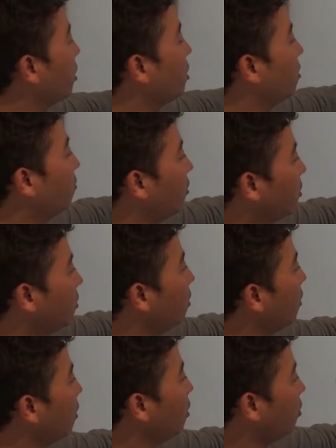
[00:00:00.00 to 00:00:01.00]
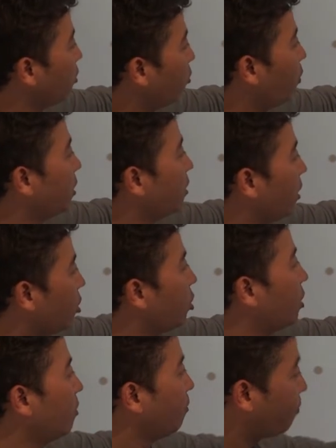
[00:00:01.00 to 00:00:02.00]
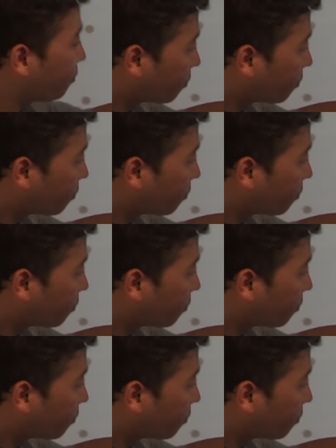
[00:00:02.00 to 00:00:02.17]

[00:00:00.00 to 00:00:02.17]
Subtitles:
Asia, you know, West Asia,